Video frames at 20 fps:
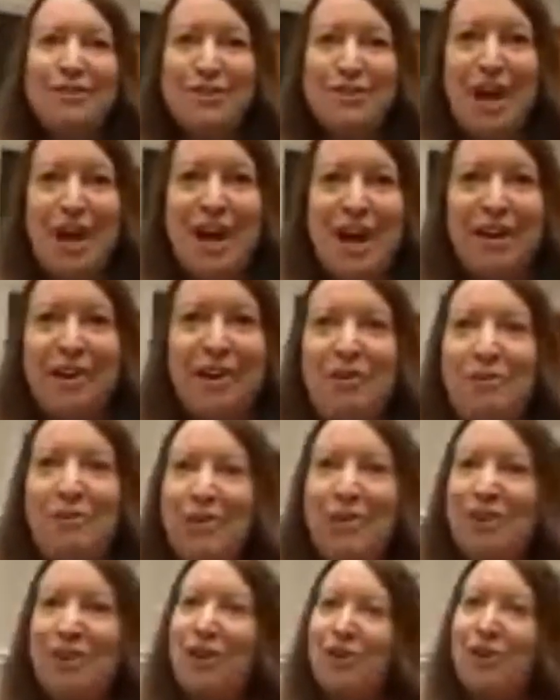Idol style,
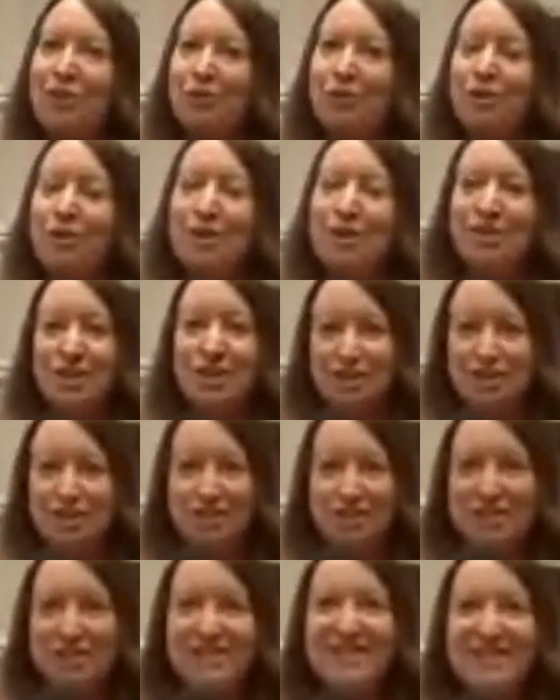with our three
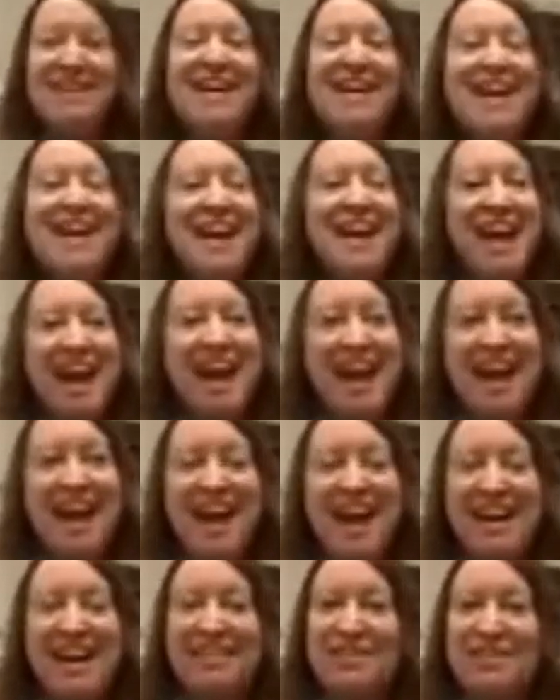judges.
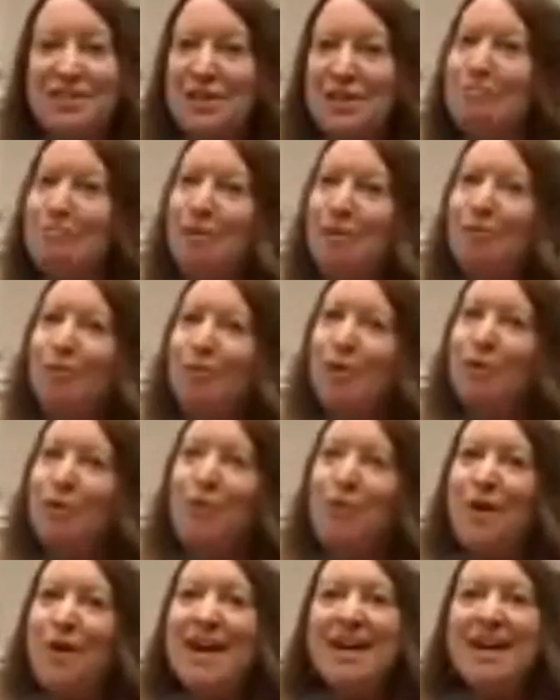And someone
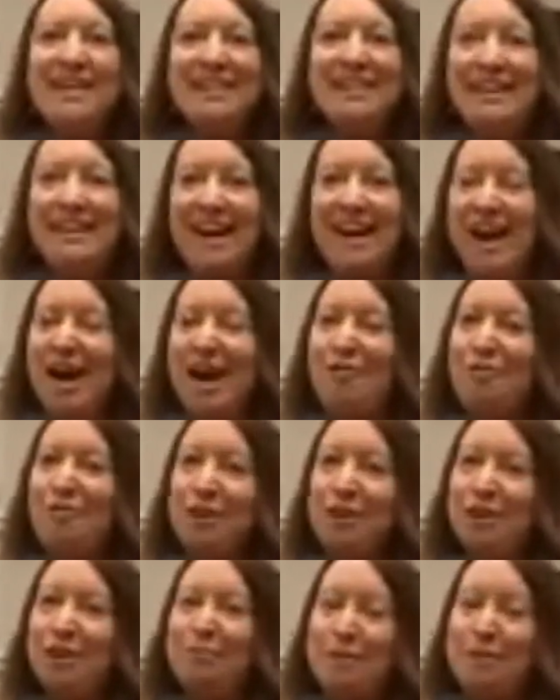will win uh,
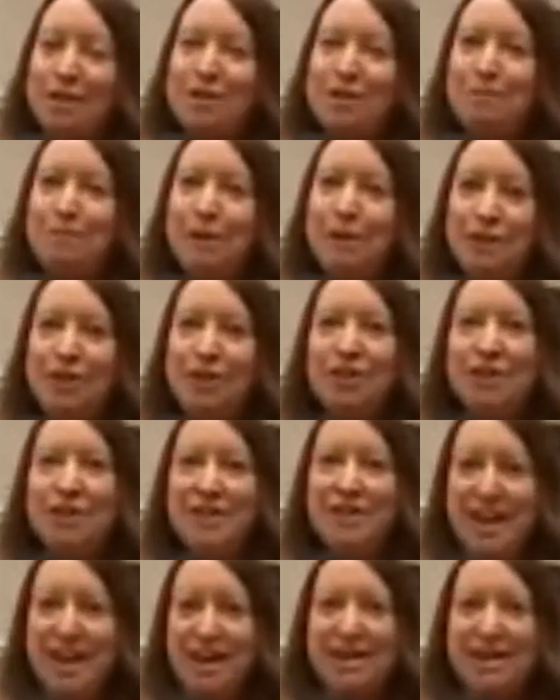with the best pitch of
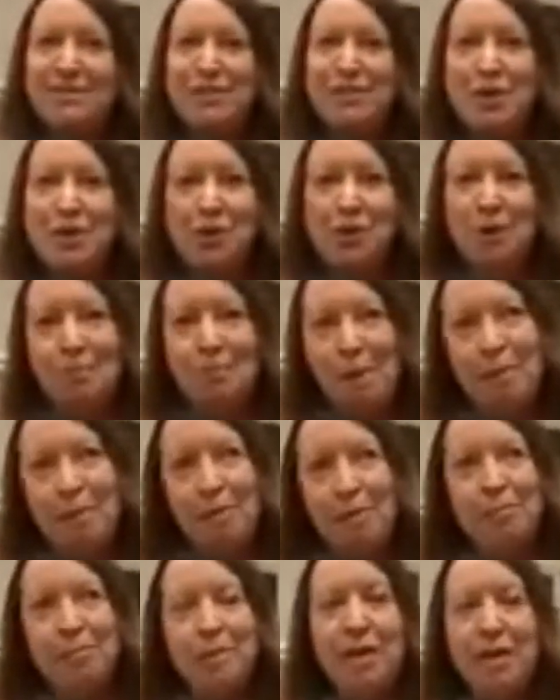the day. So it'll
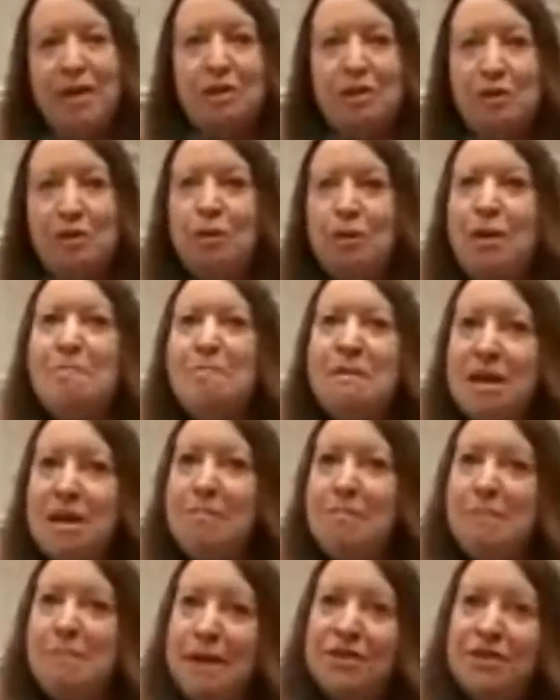probably be a three
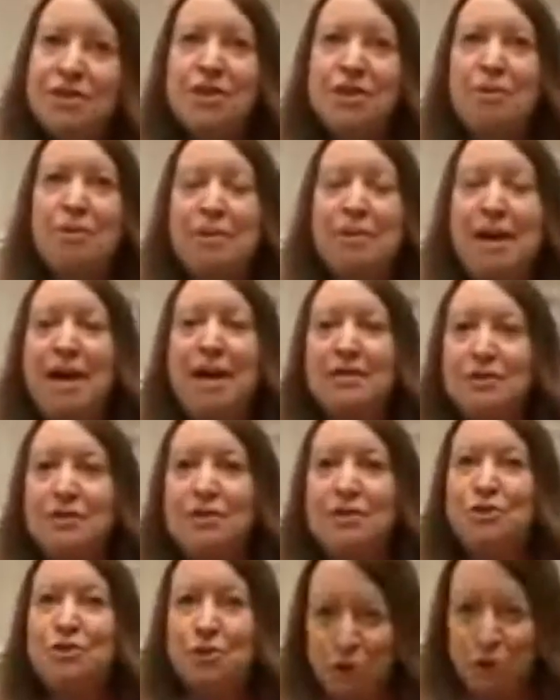minute pitch they'll be
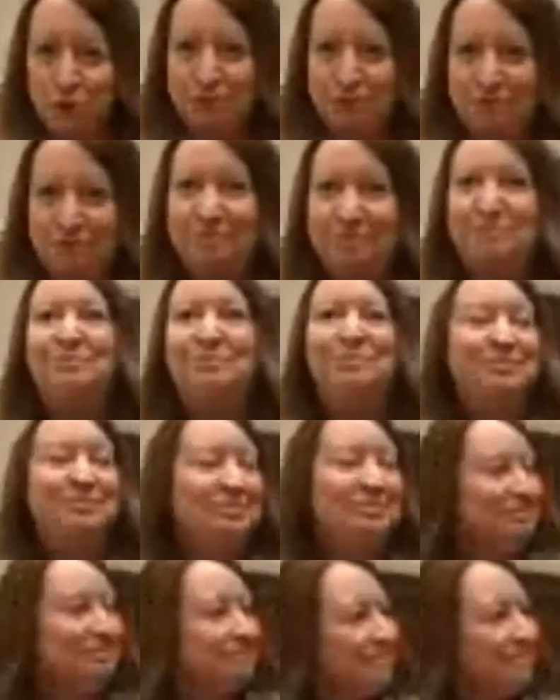asked to do.
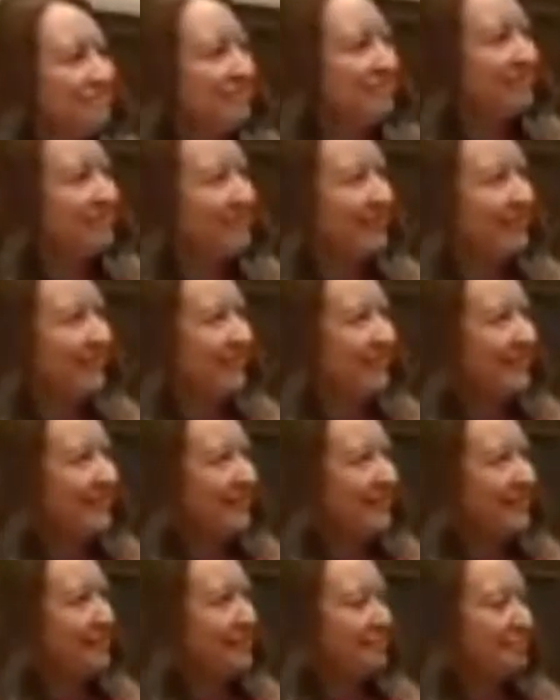And